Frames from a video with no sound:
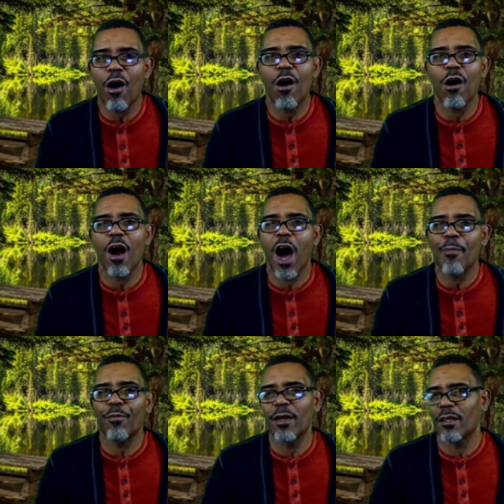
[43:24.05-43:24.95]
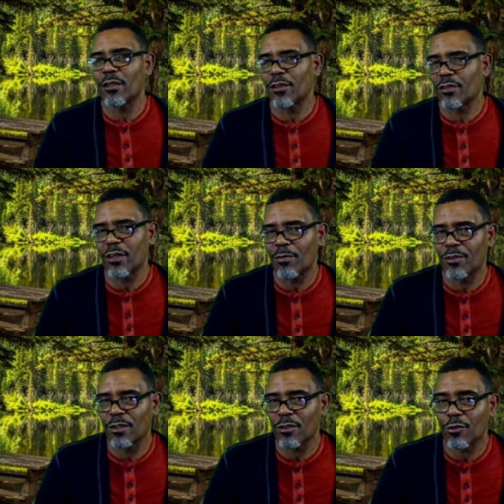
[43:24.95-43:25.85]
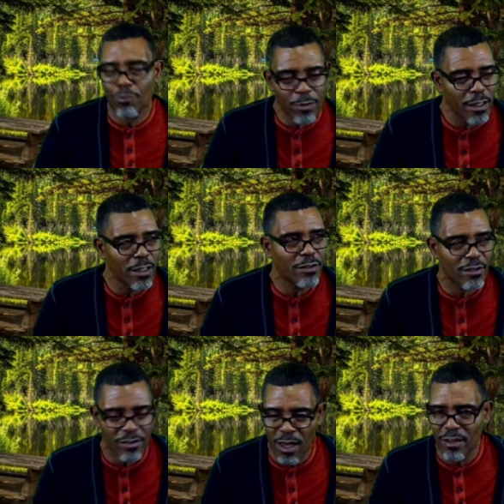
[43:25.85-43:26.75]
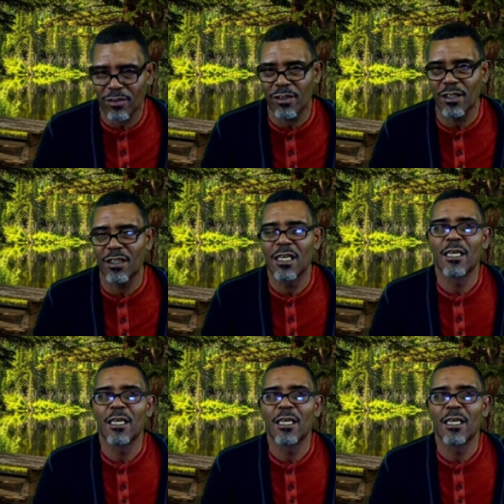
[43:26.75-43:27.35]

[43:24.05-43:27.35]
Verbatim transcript: are operating in deception, greed, dishonesty.